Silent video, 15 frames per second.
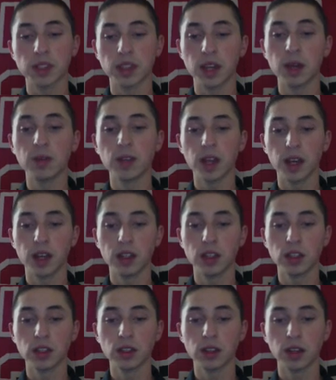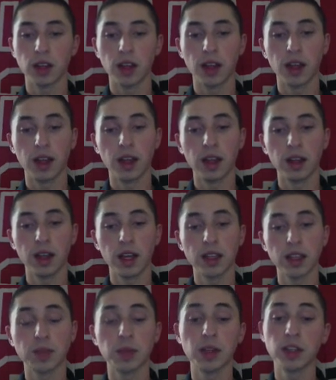native to Asia and
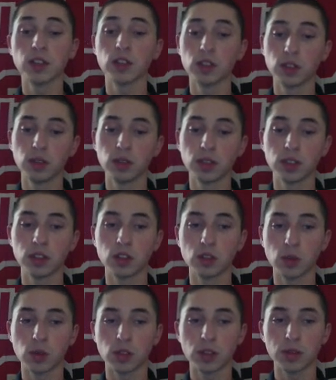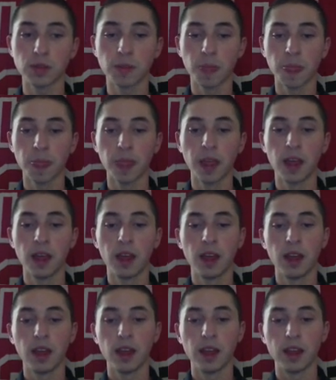has been introduced into Georgia.
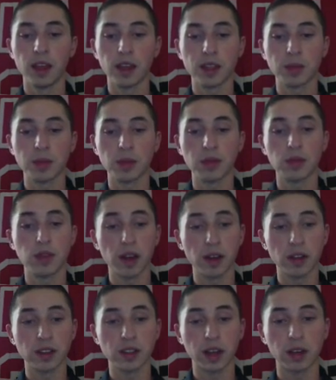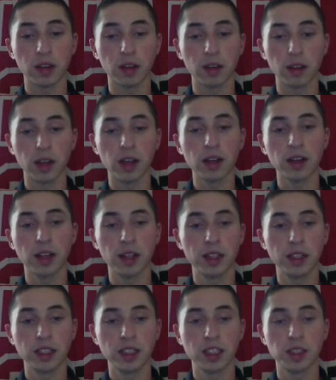It has been found in South Carolina and
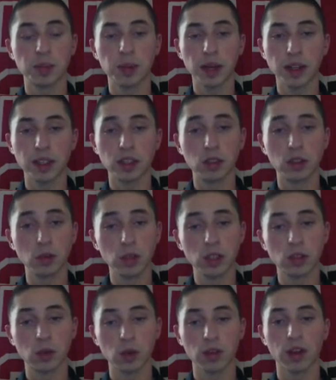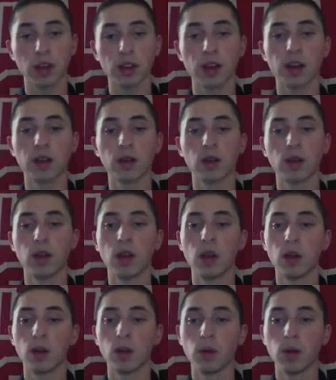is expected to reach North Carolina
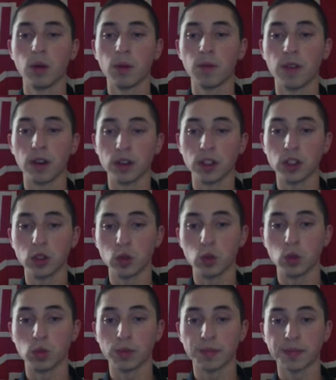very soon.